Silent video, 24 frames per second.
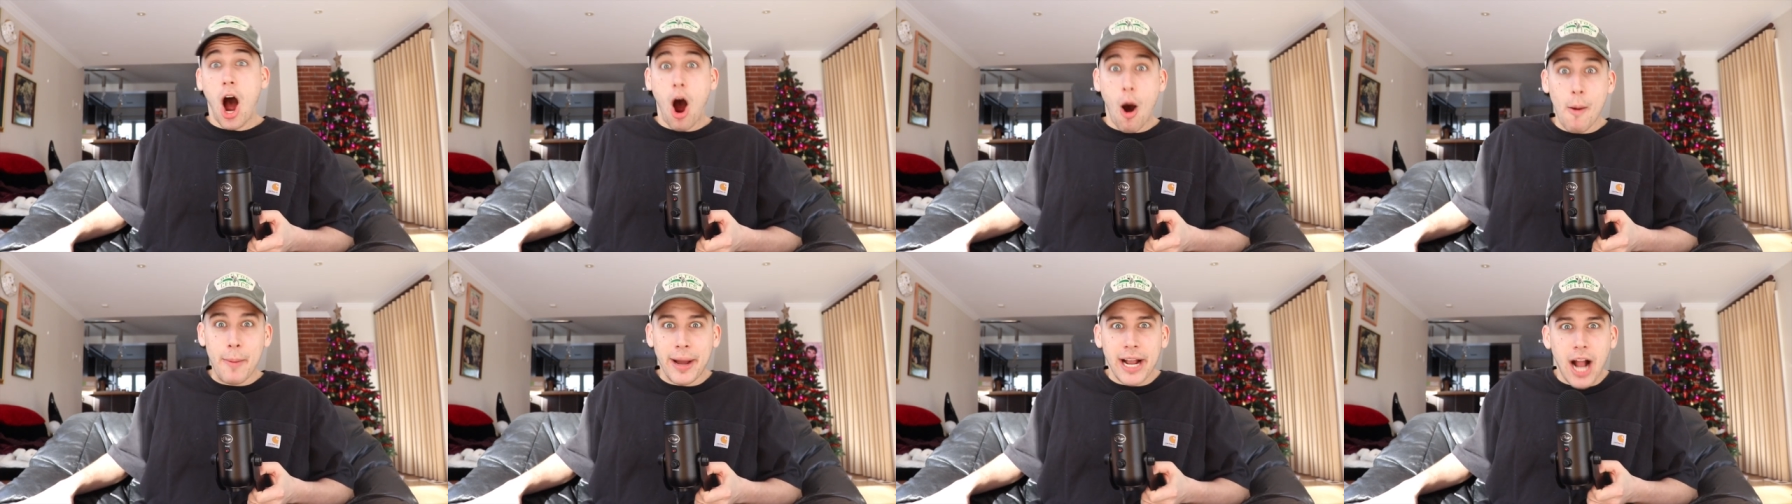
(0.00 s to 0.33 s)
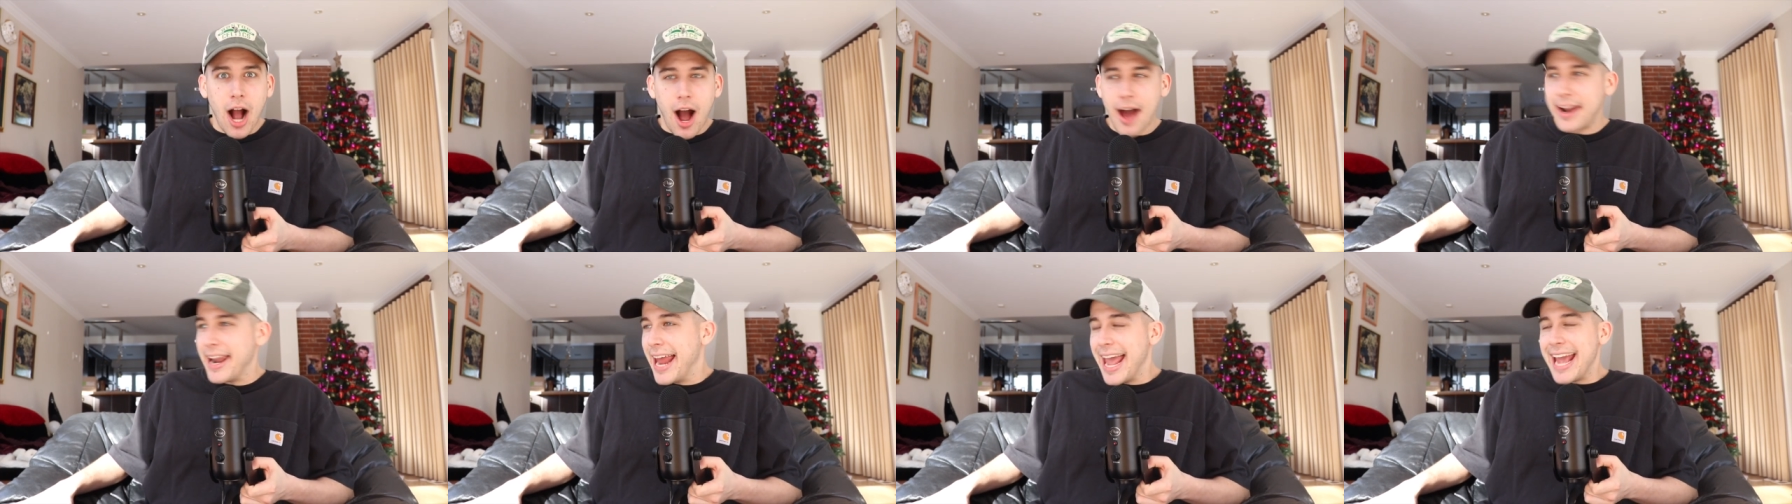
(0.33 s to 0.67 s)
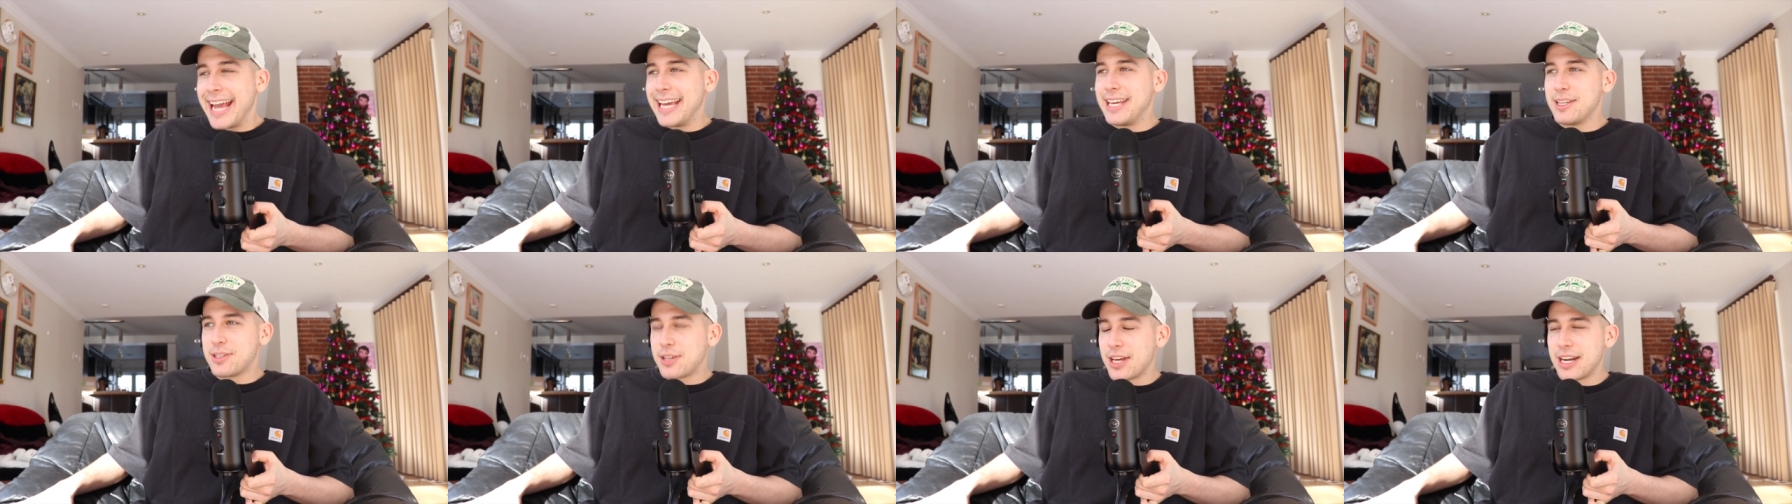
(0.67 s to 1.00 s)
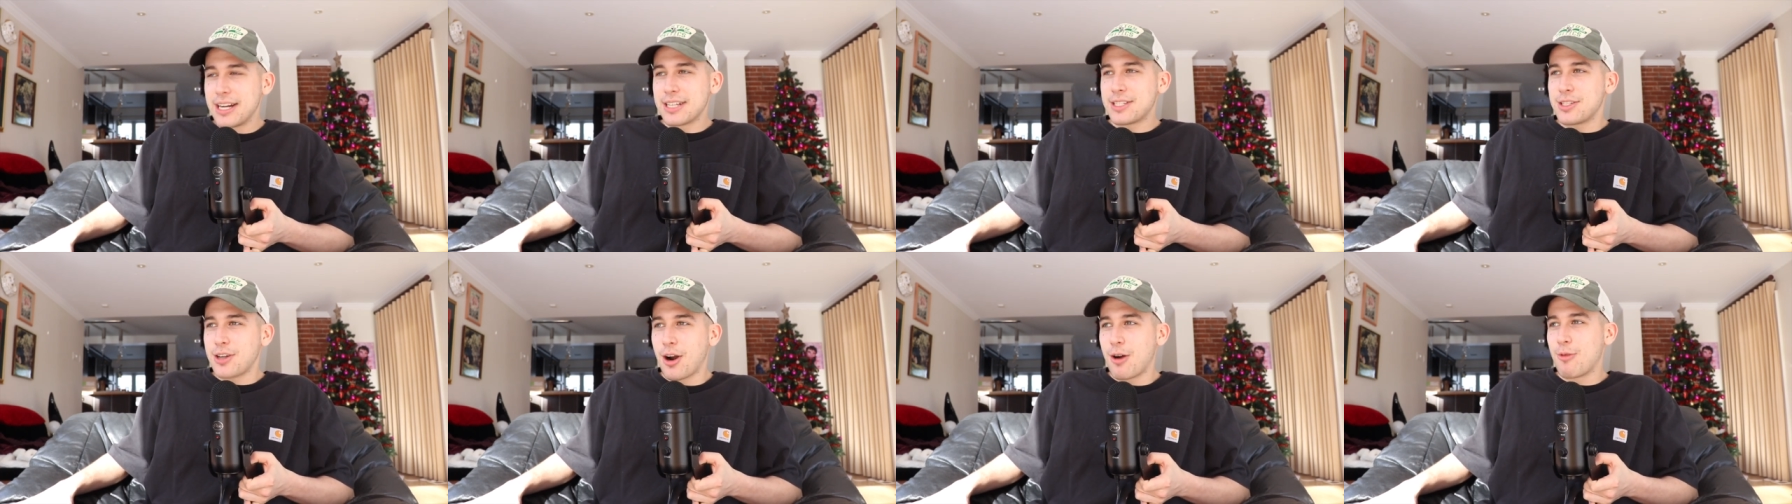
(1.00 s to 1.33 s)
oh my god, he's
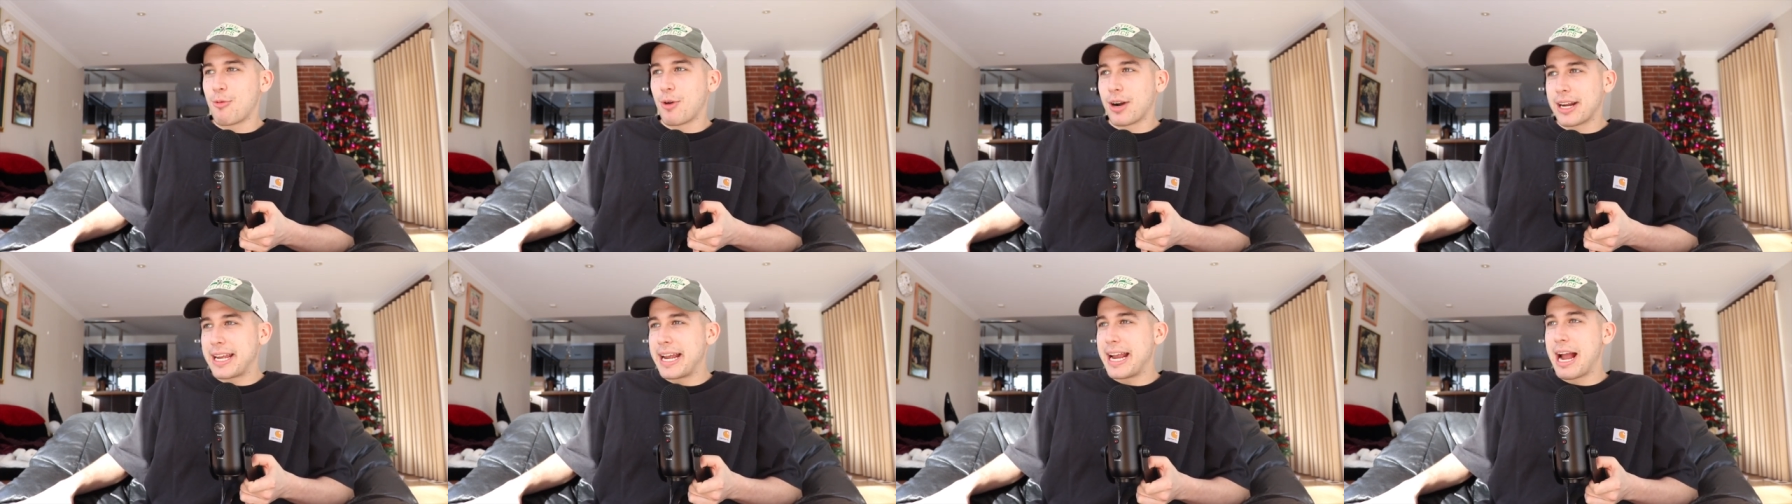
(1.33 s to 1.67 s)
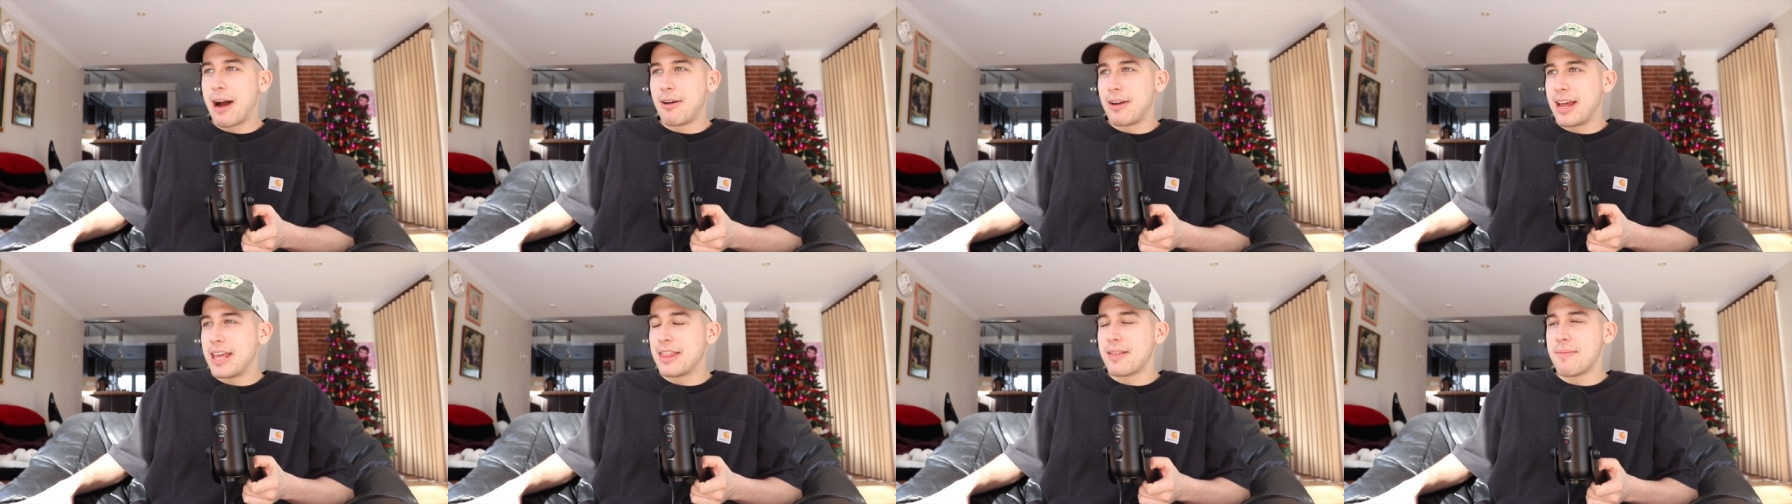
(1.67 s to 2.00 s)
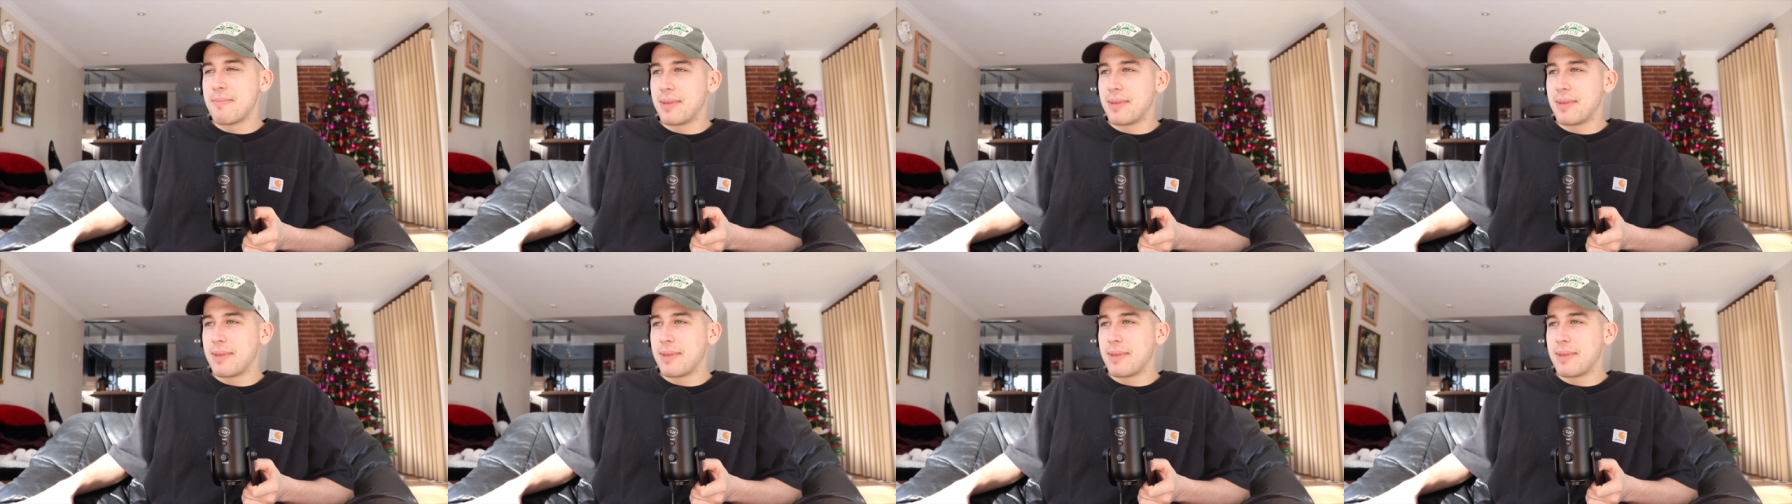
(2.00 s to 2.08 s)
gonna start working out in the